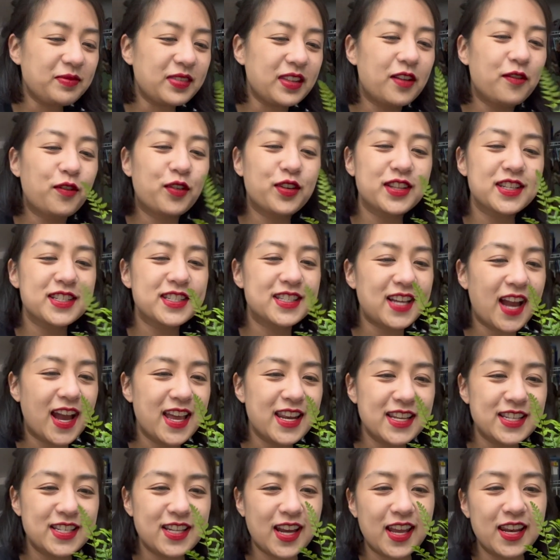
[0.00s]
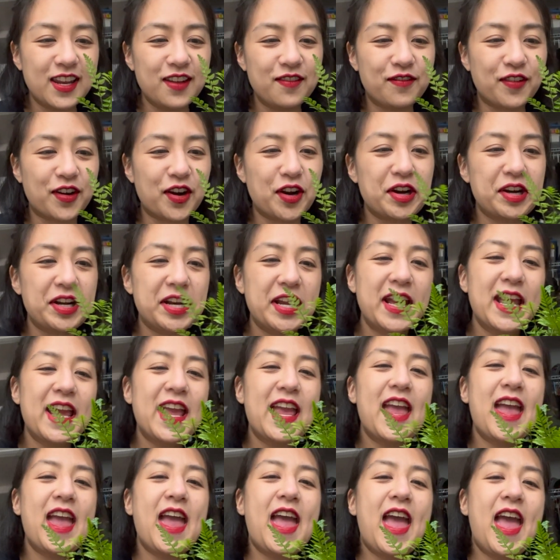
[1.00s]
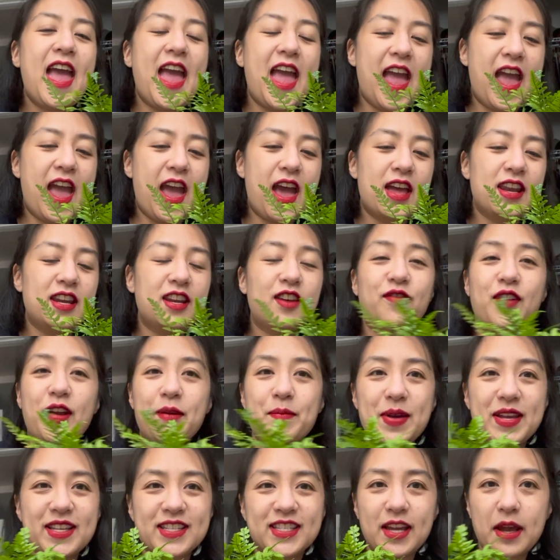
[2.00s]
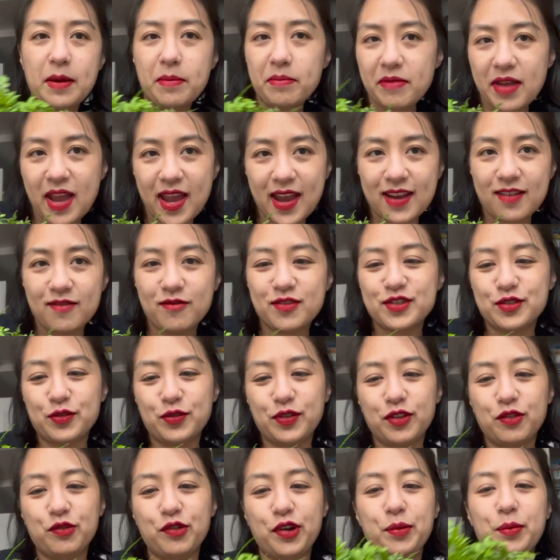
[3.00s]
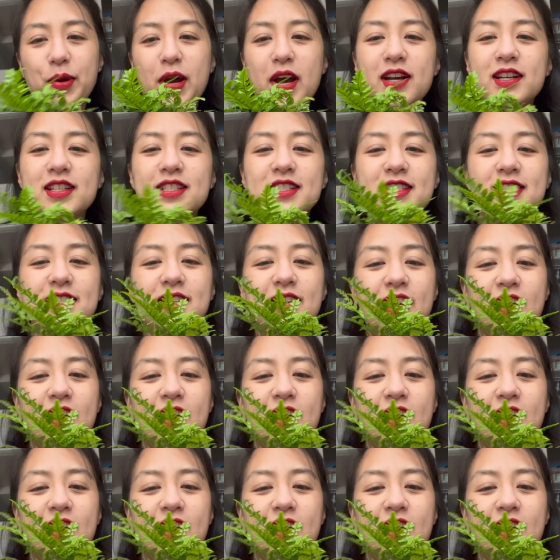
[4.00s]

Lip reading: for this tiny fern. And if I mess up, hey, it was only $3.